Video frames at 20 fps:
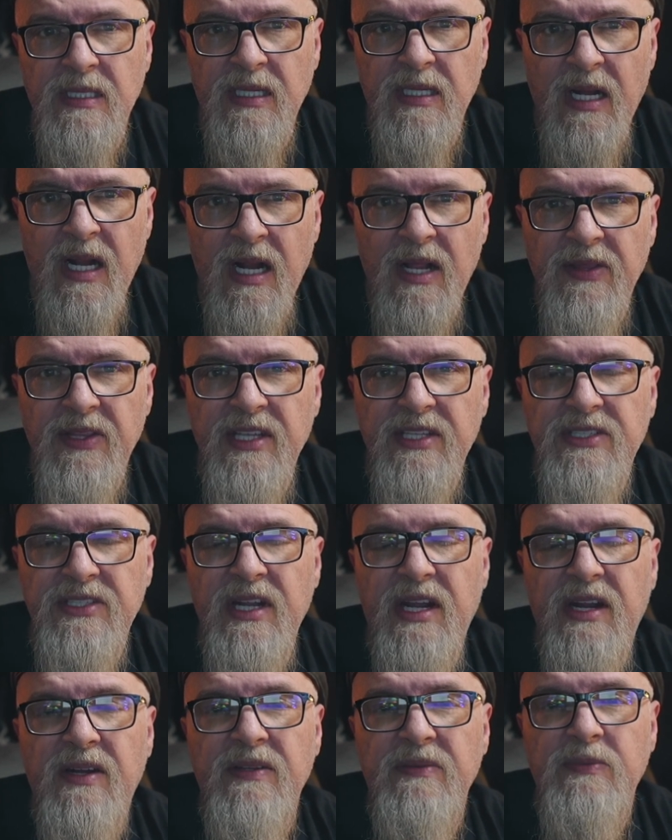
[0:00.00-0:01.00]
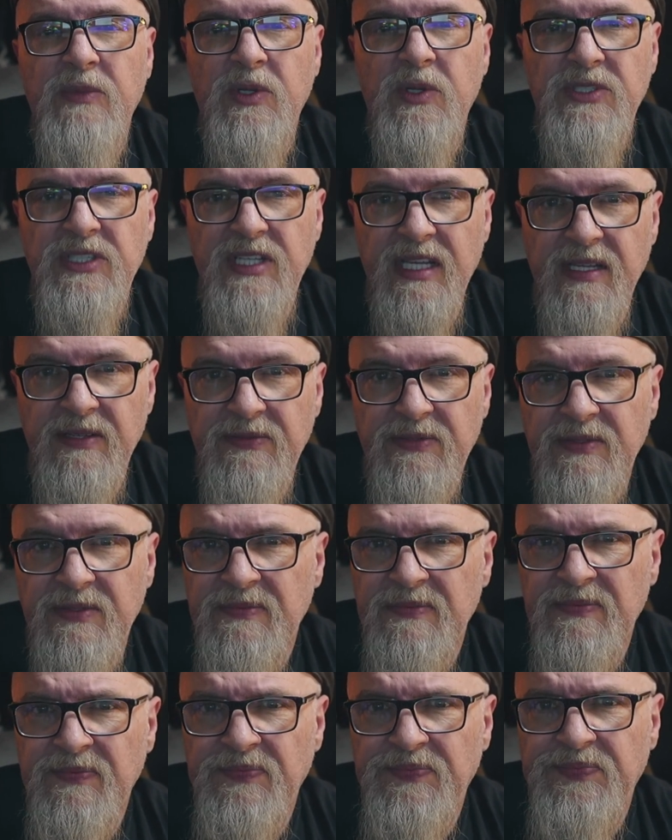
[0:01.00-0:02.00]
This narrative motif
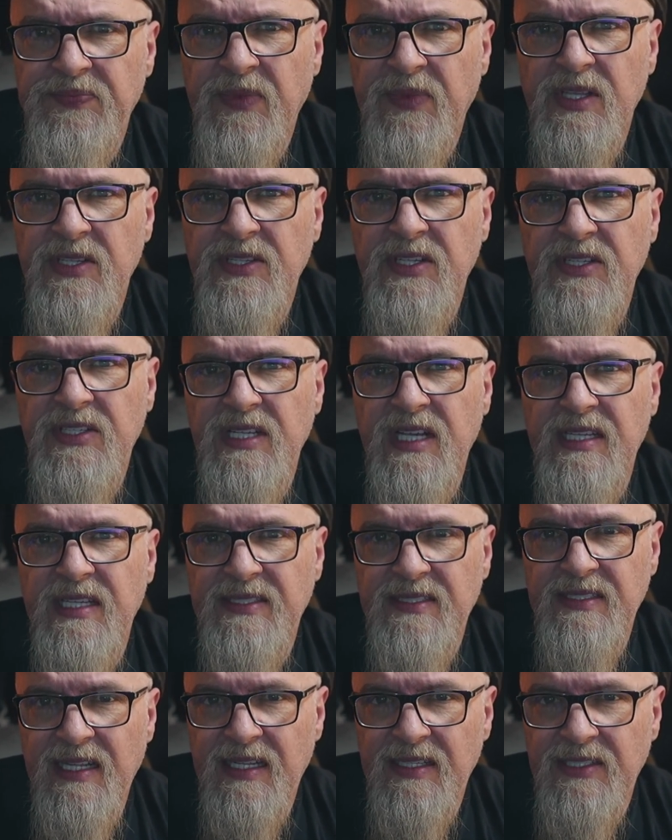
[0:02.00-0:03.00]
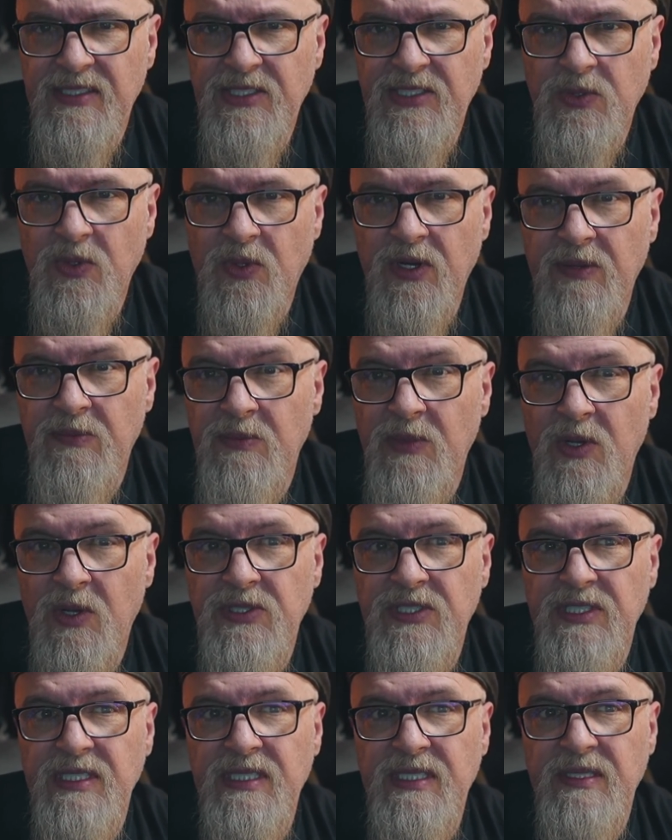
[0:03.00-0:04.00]
suggests that the story of
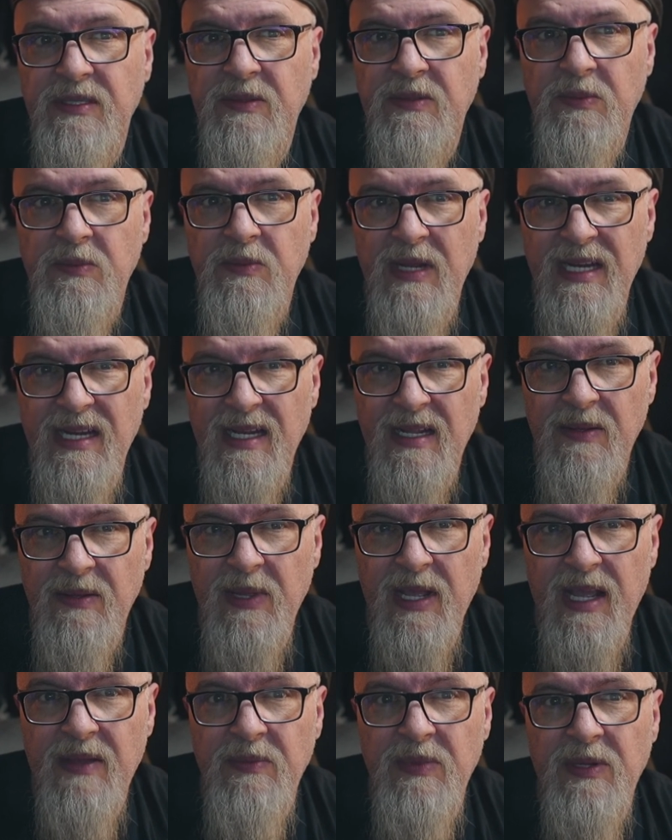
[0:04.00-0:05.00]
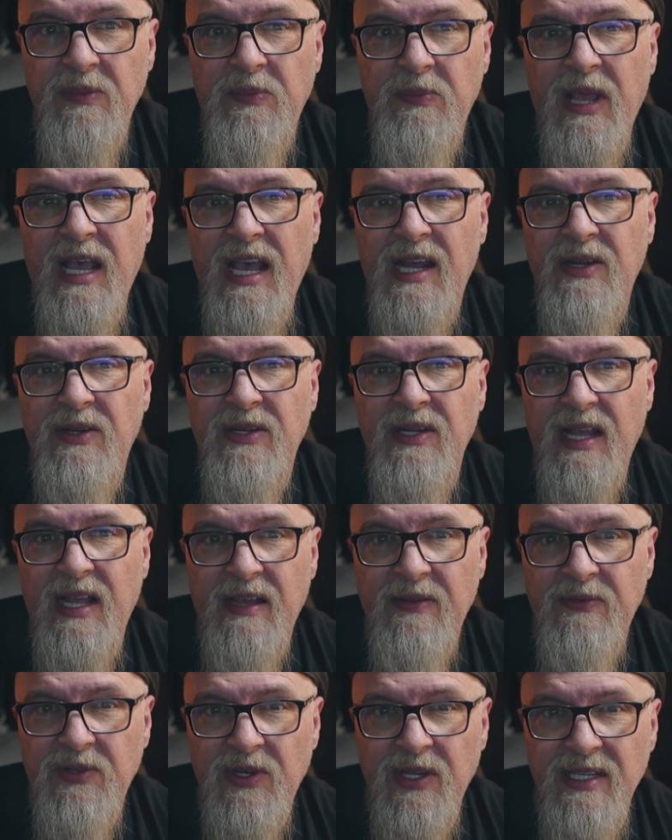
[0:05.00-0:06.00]
Moses may have been patterned
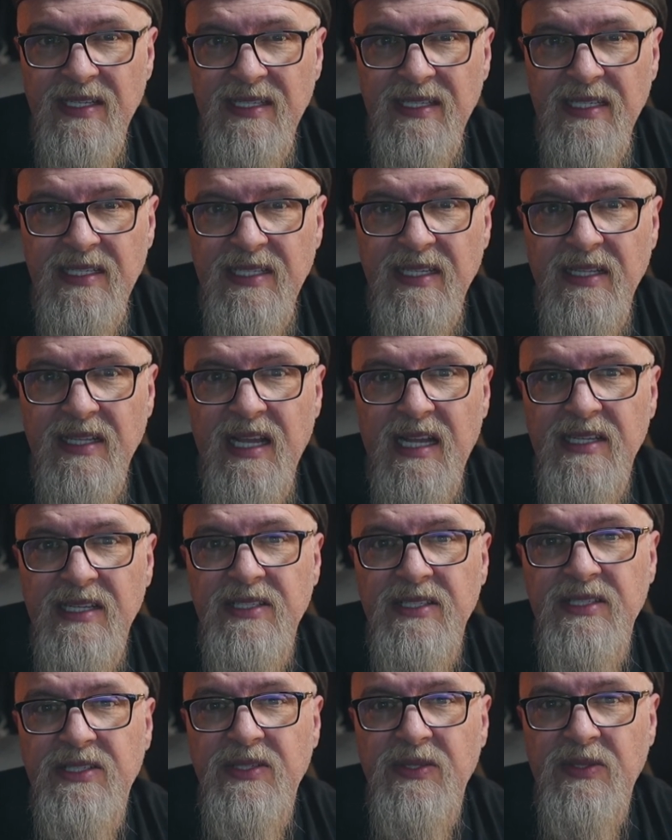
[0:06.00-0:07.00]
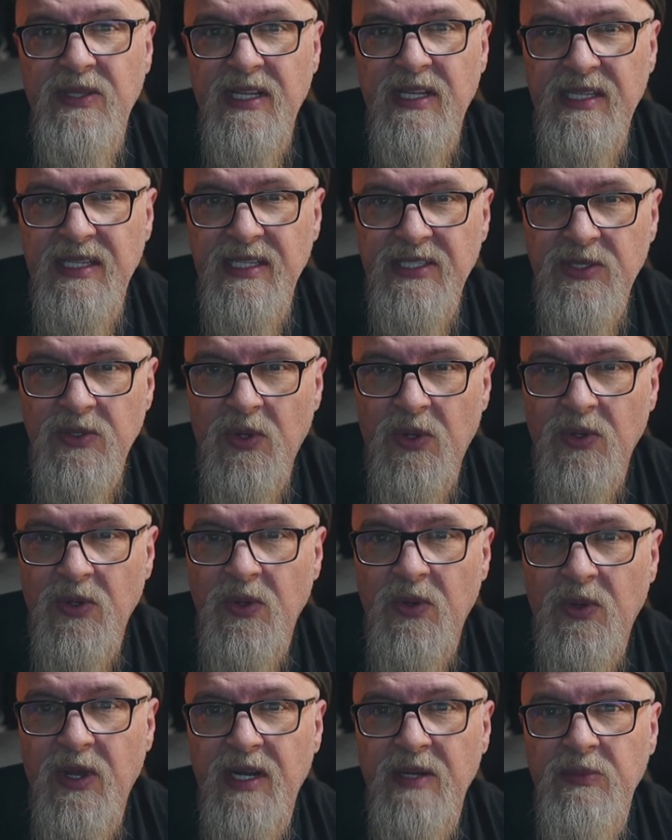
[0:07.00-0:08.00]
after existing legends to lend historical
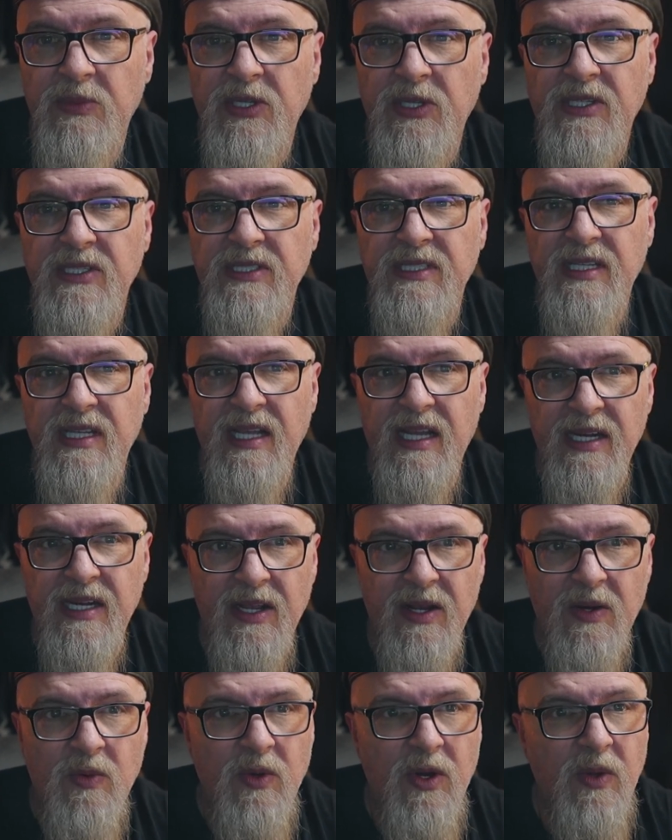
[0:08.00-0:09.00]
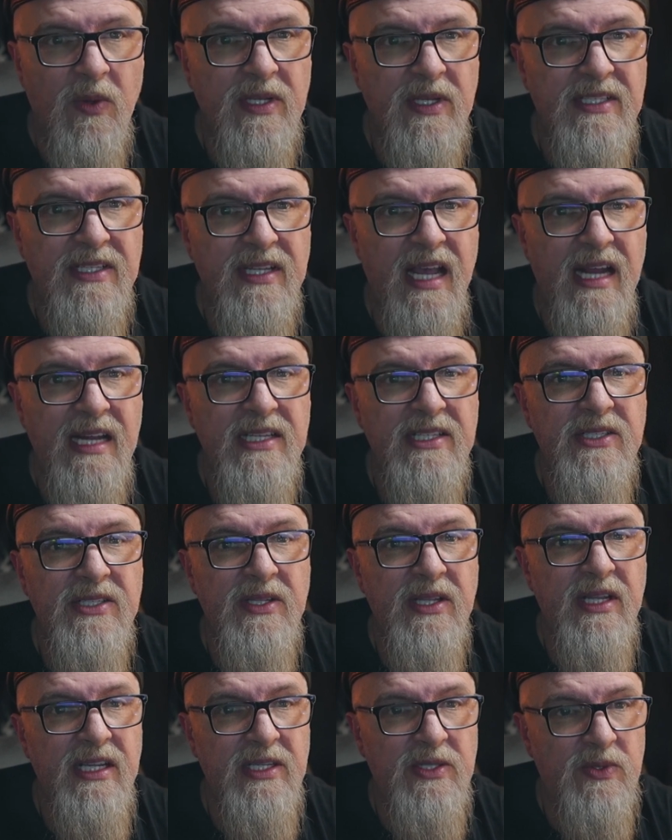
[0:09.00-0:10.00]
credibility and heroic status to the
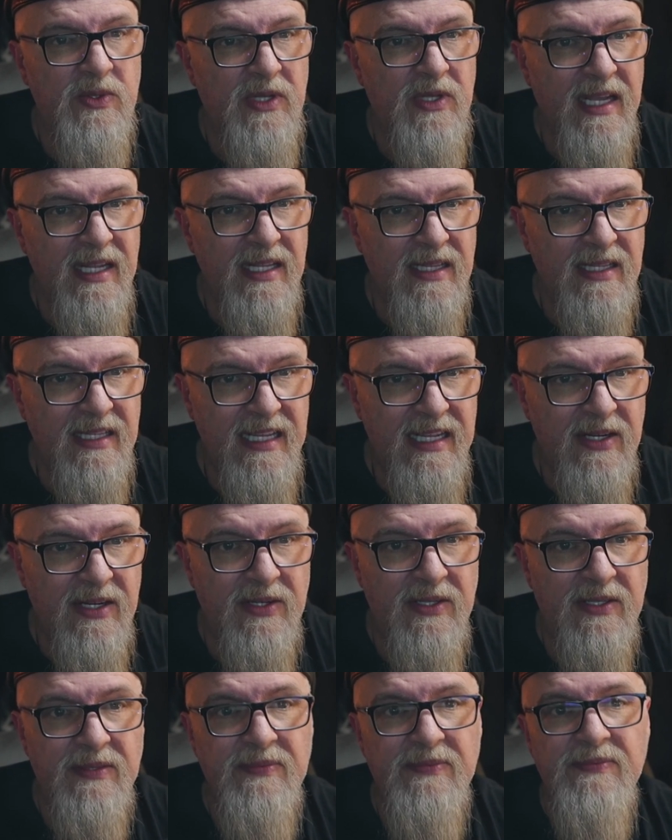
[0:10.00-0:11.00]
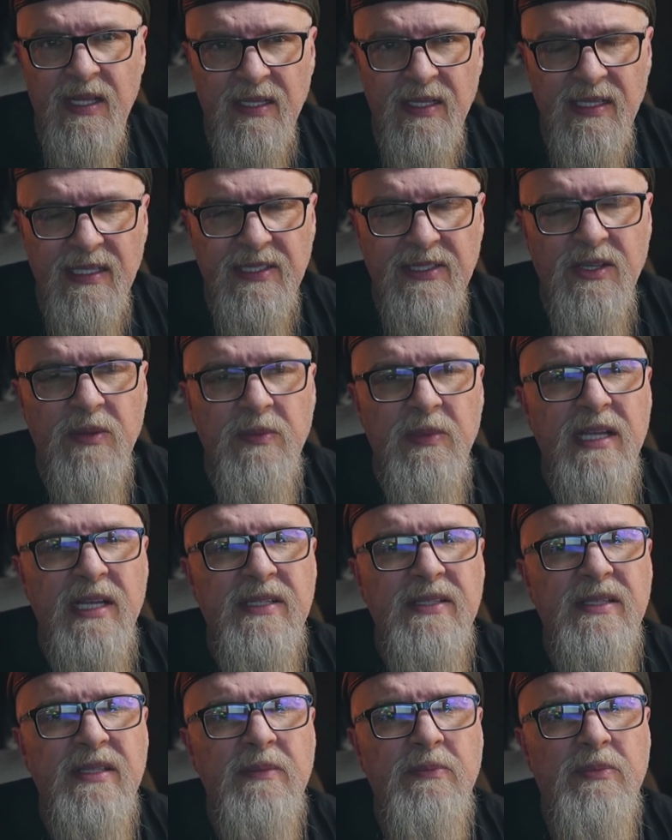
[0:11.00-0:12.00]
Israelite leader. Let's go back to
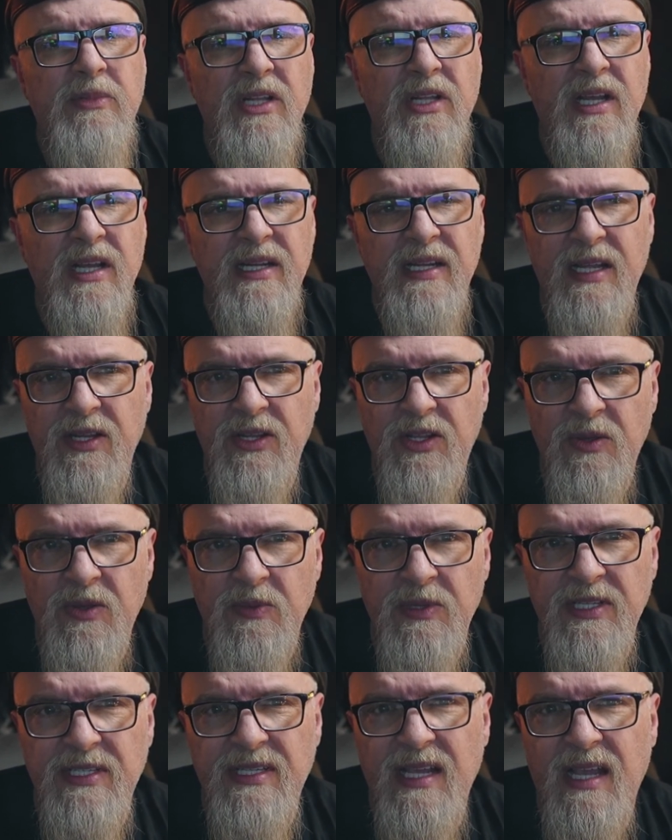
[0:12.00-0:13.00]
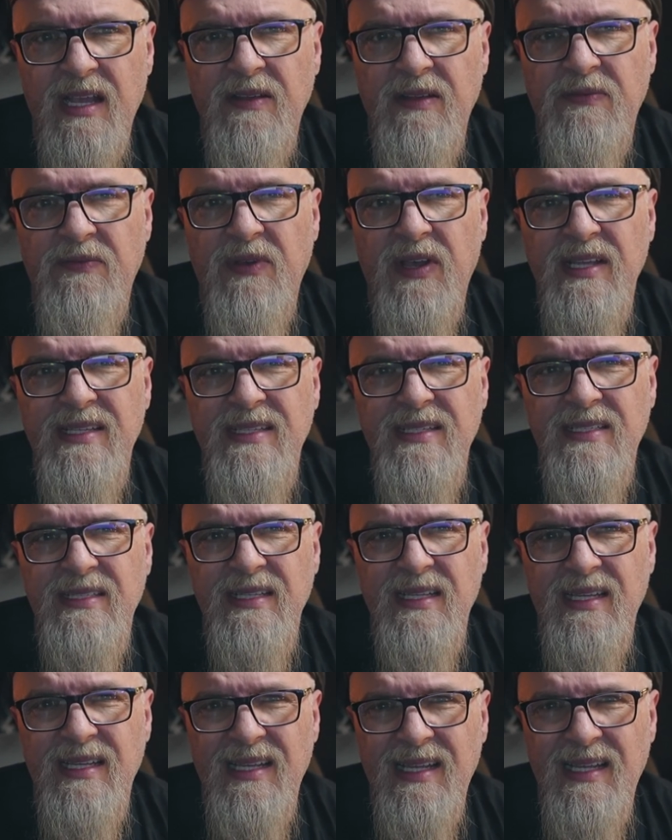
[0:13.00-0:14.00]
the blood and human sacrifices
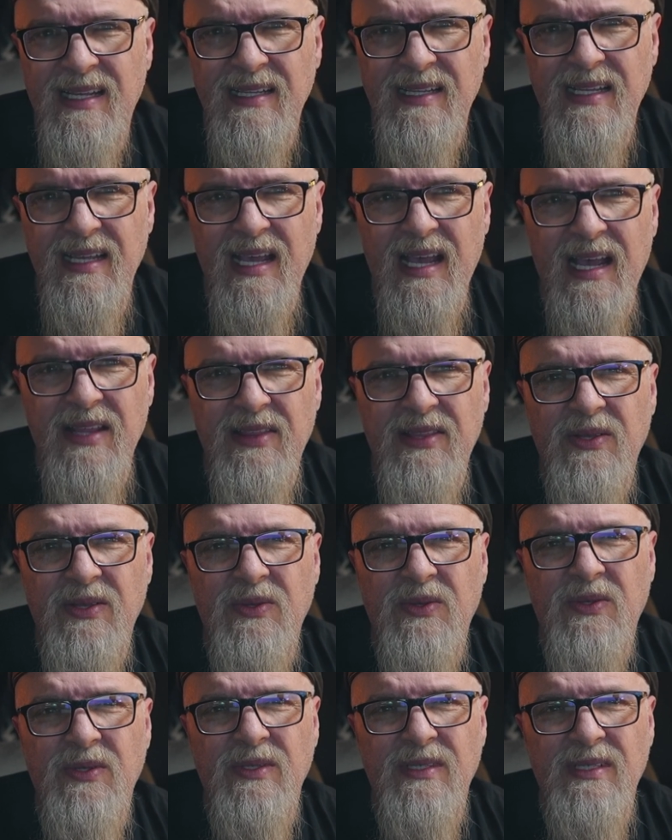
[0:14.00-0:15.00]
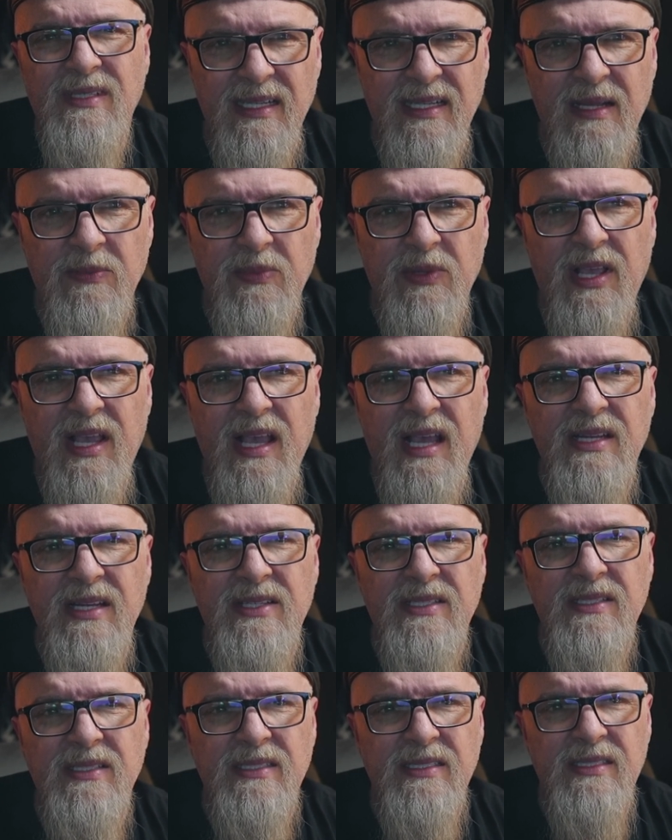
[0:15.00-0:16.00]
and the ethical implications.